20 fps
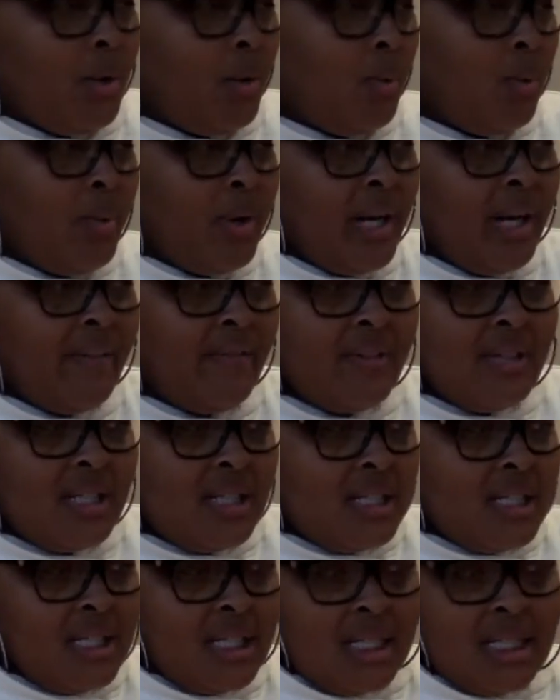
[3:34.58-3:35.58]
Whatever
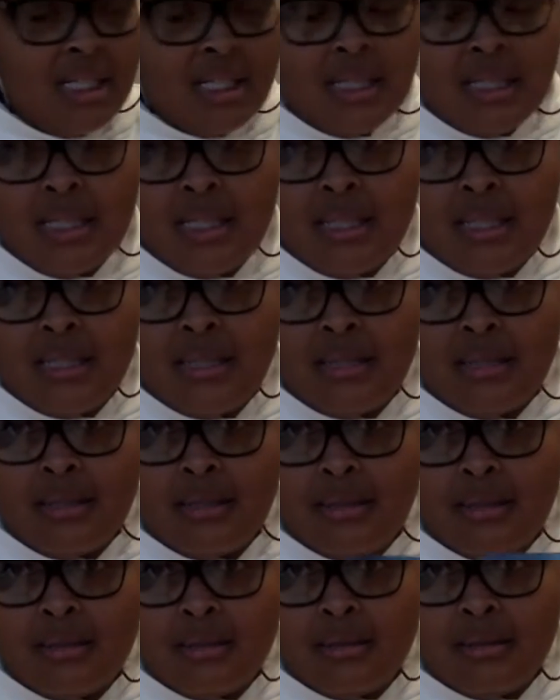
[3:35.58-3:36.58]
this is,
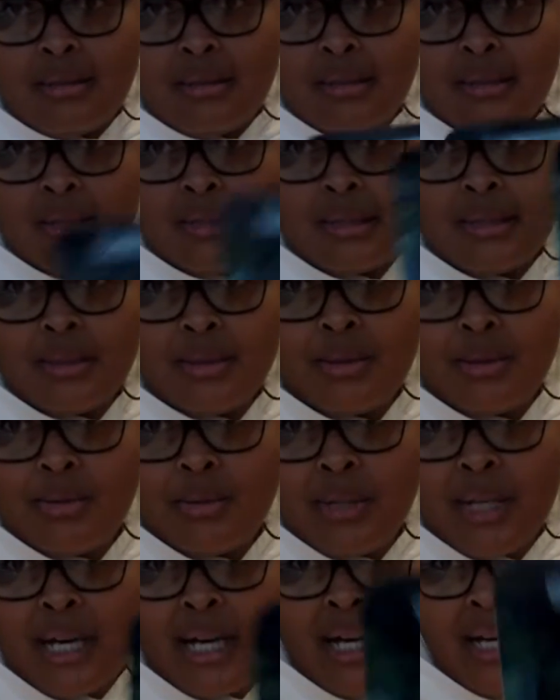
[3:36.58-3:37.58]
do
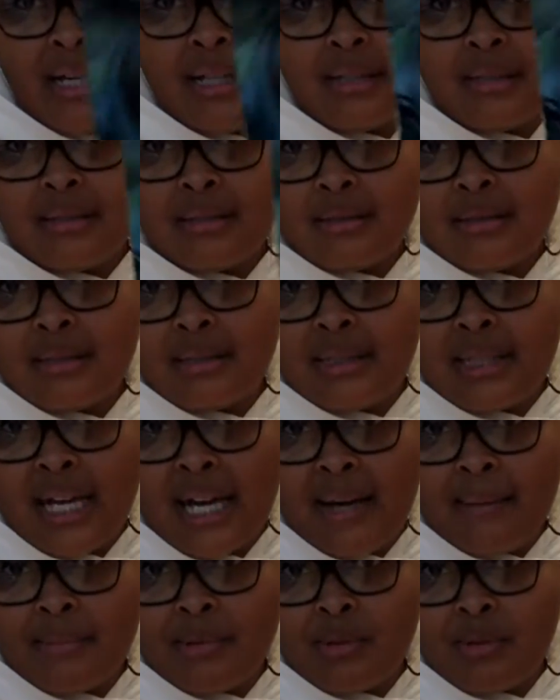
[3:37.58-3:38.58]
not
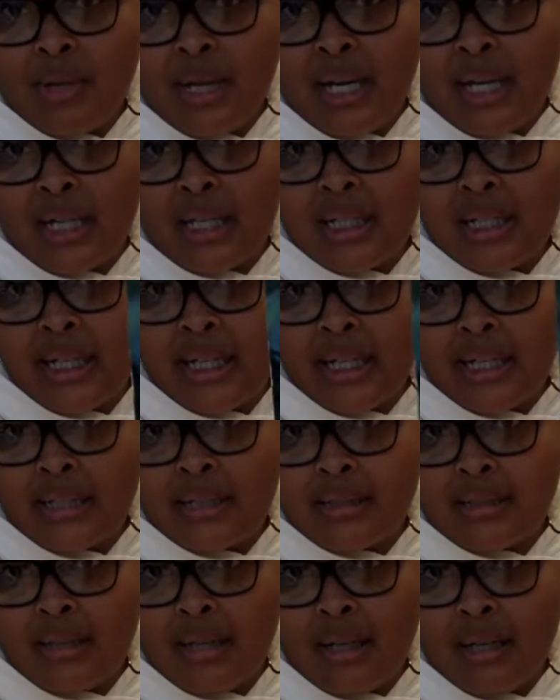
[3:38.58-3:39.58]
stop. Do not collect.
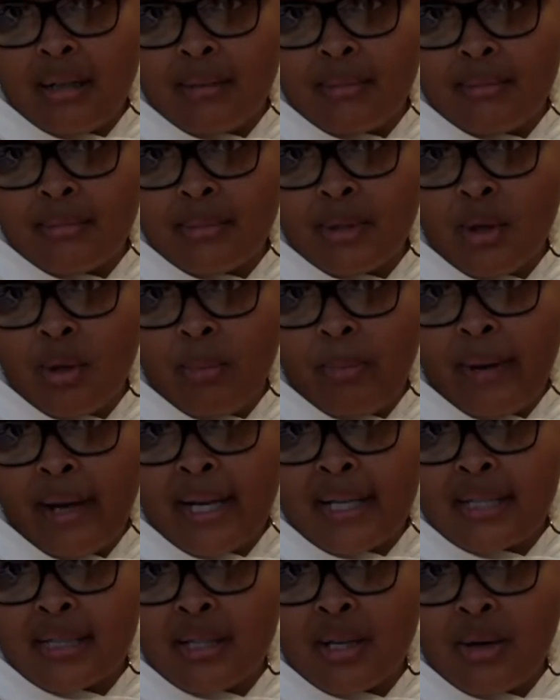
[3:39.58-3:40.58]
Um, go
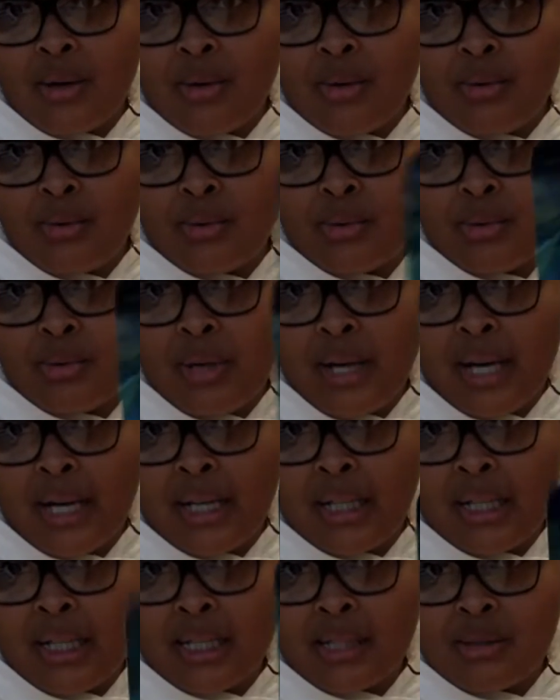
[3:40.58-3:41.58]
past gold. Do not
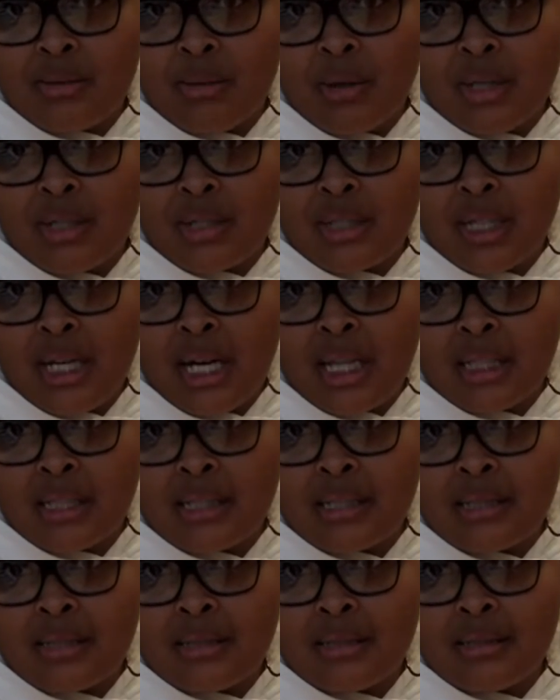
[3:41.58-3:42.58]
collect two hundred dollars.
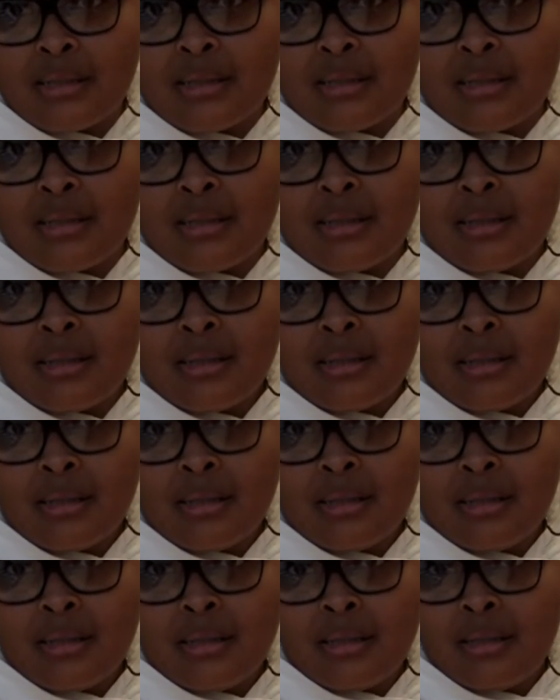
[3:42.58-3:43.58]

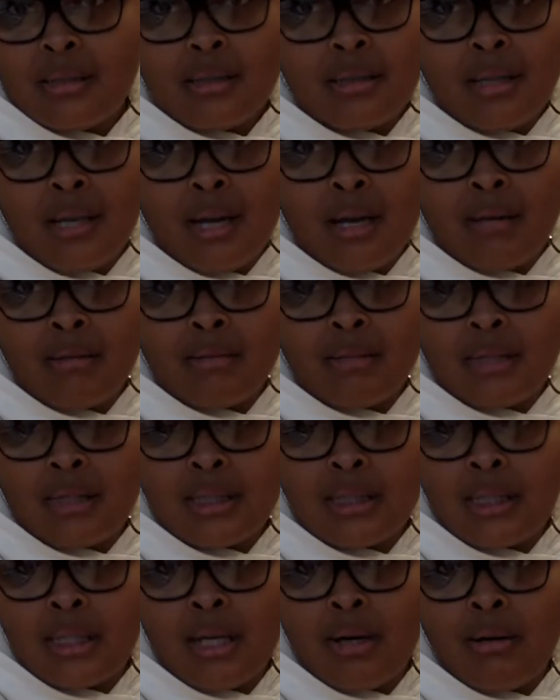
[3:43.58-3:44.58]
No, this
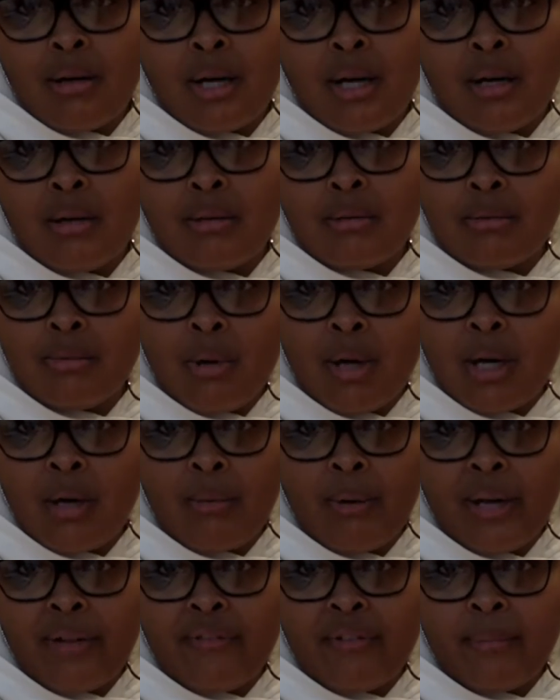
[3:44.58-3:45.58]
is a no go. Walk
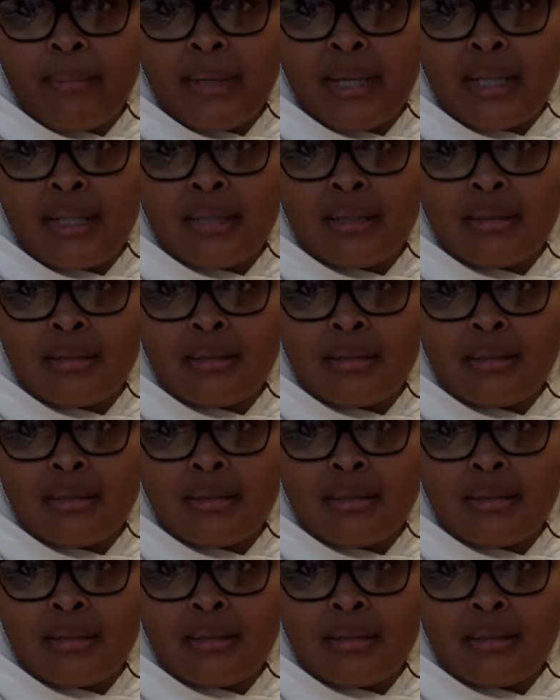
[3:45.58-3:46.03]
away from it.